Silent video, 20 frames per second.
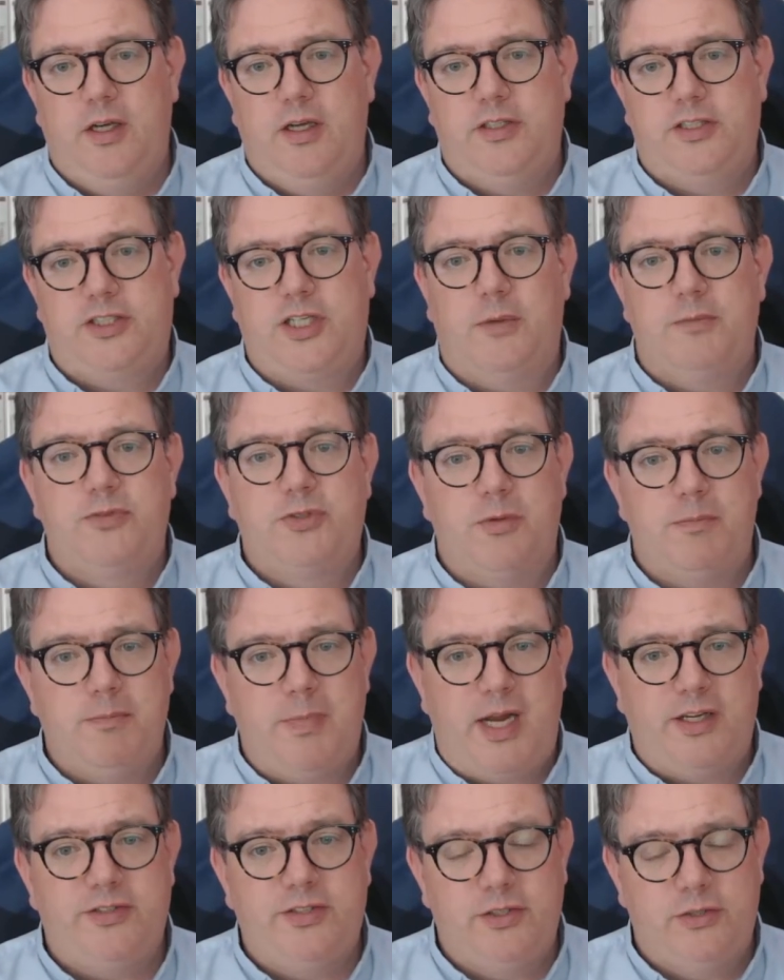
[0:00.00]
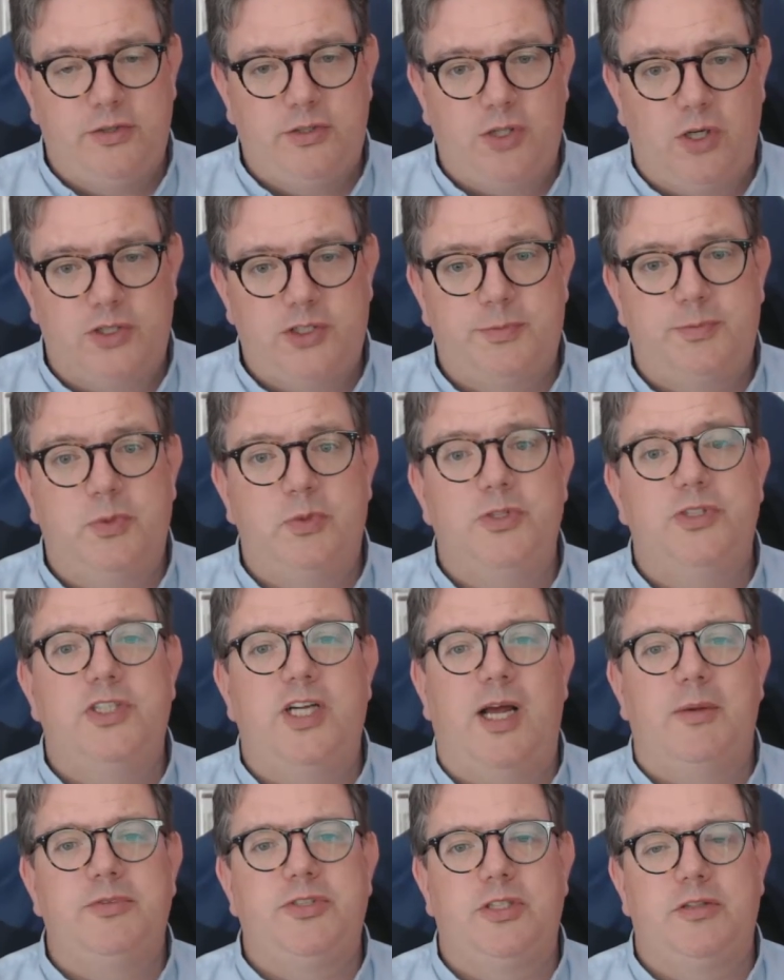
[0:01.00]
which comes from Matthew's Gospel,
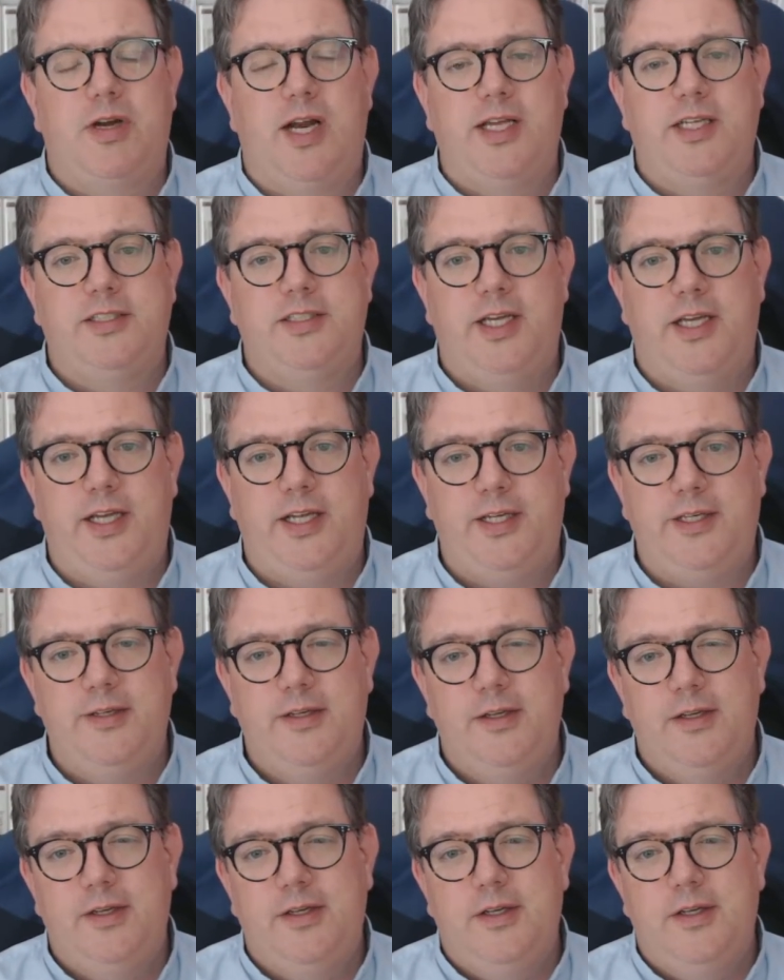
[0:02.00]
chapter 18,